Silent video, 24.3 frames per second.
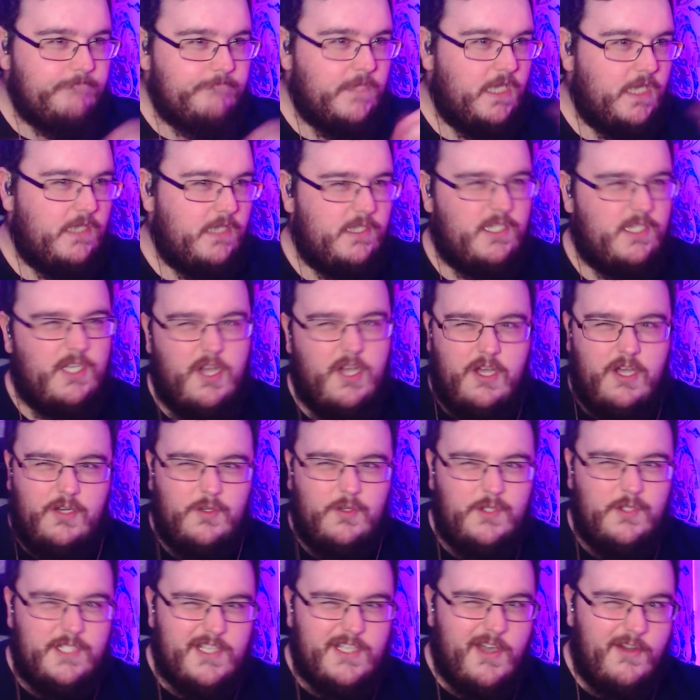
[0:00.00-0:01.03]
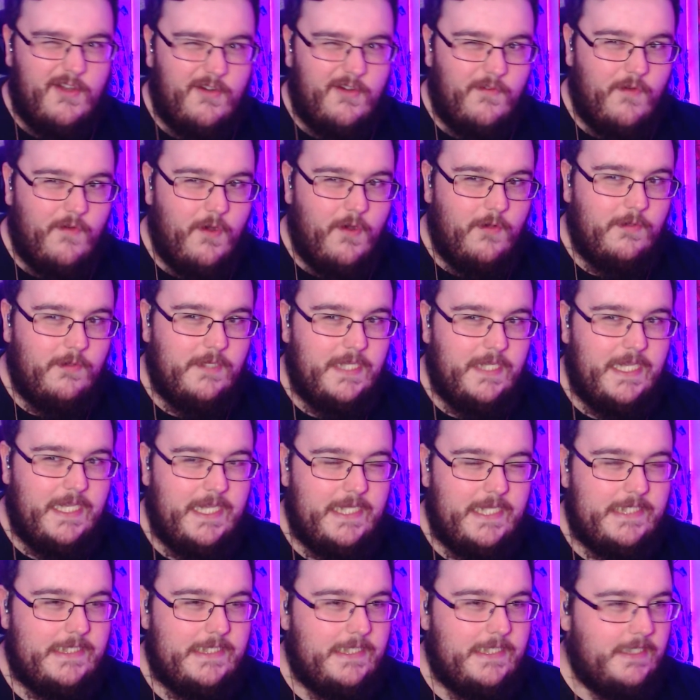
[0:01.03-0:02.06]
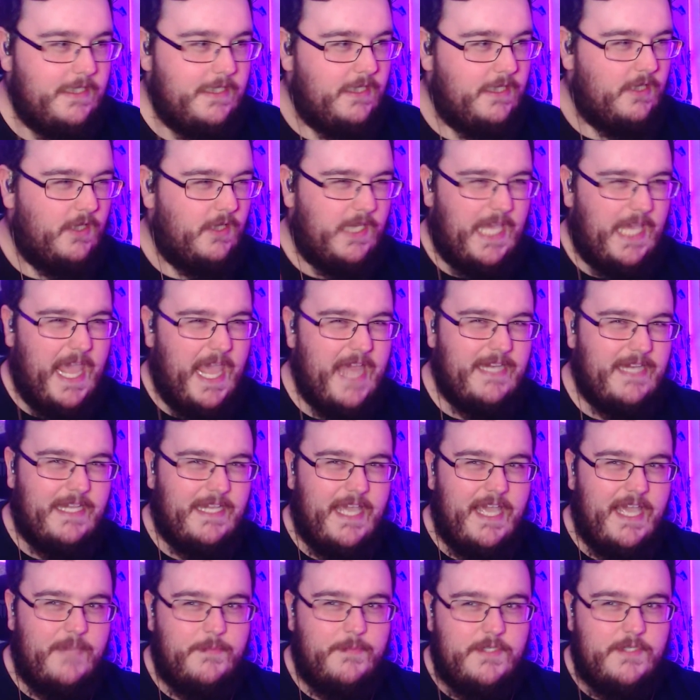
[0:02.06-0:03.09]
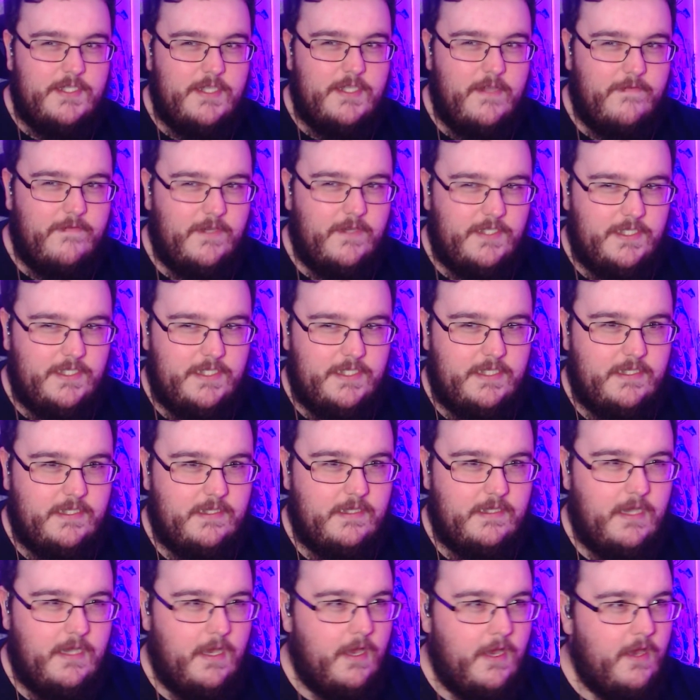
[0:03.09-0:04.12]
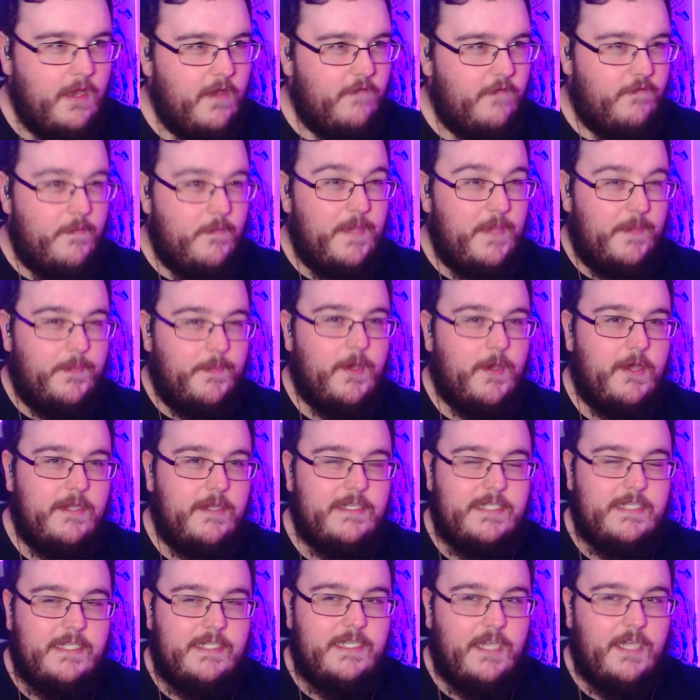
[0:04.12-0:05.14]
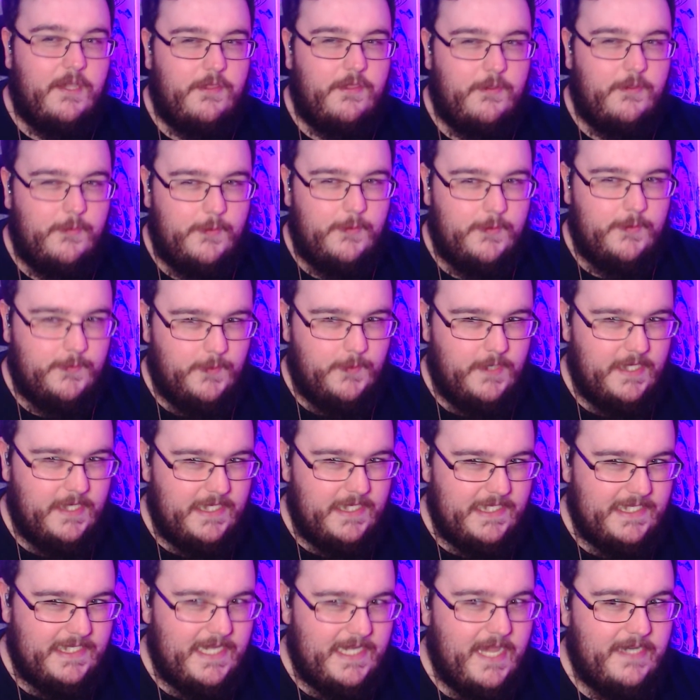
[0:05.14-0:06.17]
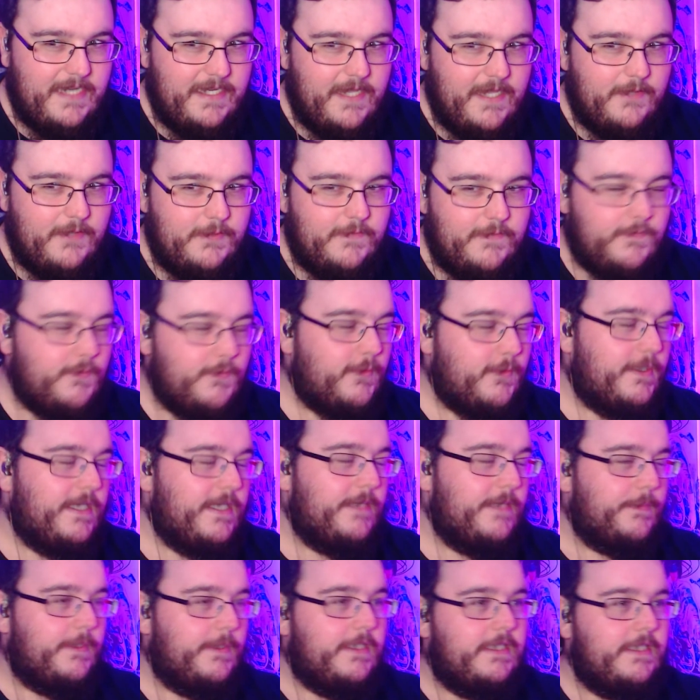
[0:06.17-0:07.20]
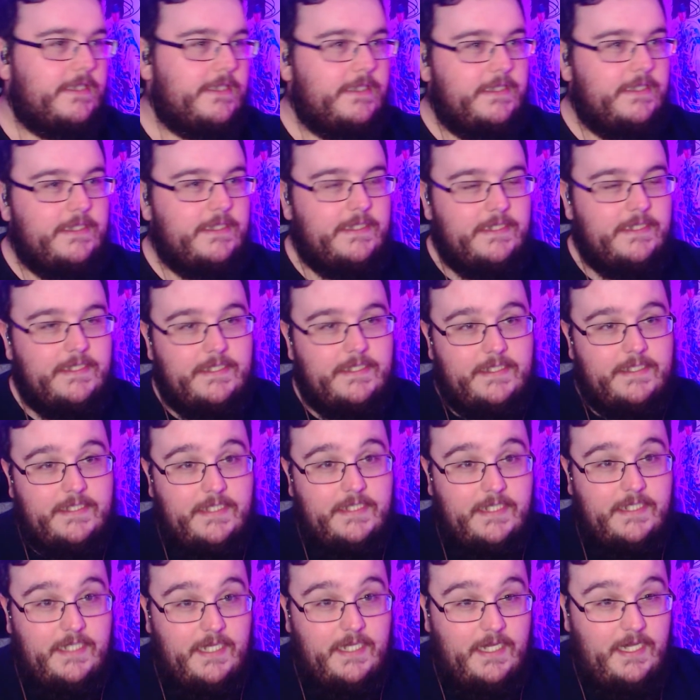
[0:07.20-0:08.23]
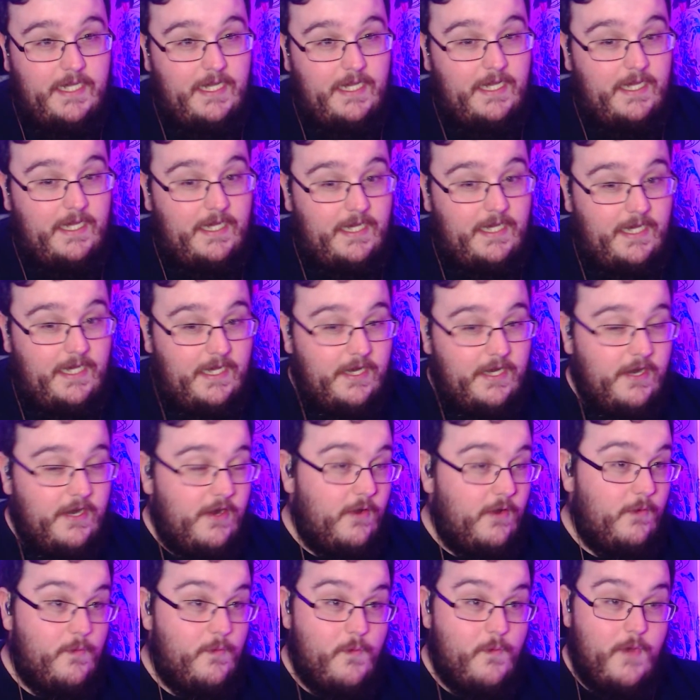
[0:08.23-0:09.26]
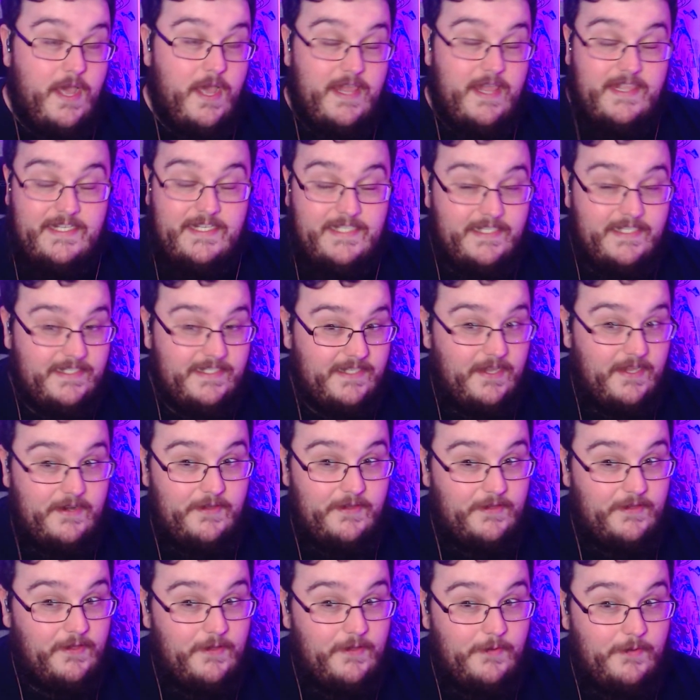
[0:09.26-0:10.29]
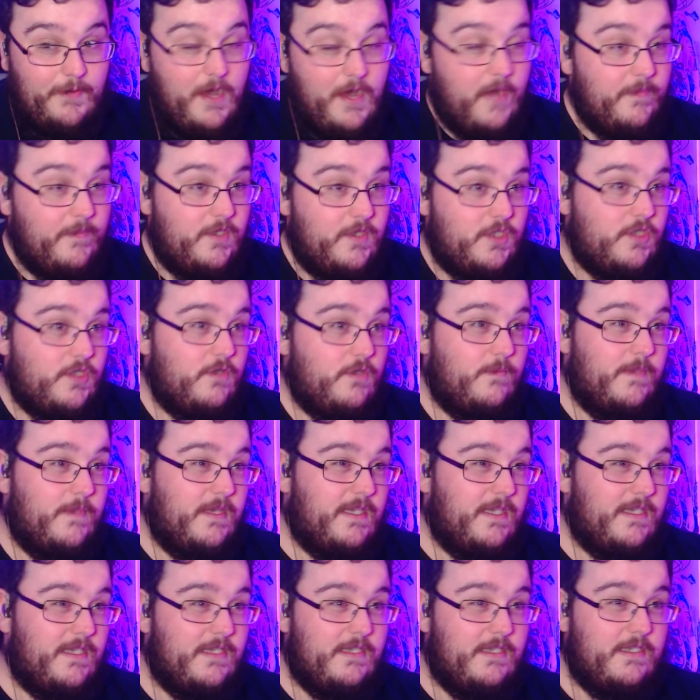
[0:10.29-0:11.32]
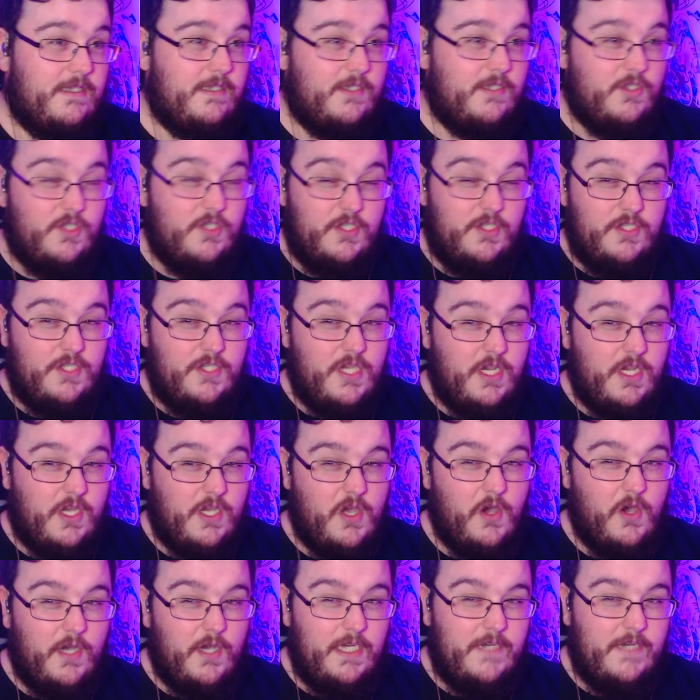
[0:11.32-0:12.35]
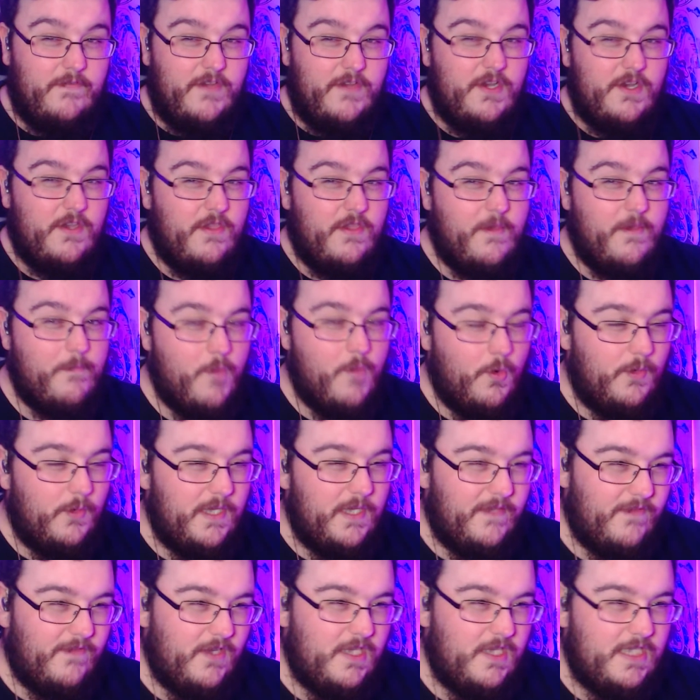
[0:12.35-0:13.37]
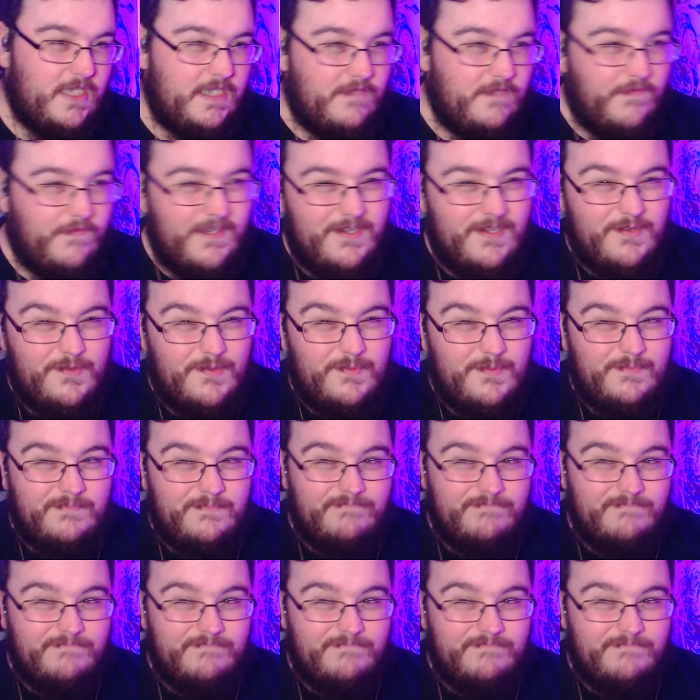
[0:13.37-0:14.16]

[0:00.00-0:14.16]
Star-Lord's kind of role in like Endgame and stuff. I just, for me personally, I thought it was one of the standouts for it, but I don't know where this is gonna go. I'm assuming this is just kind of another multiverse film.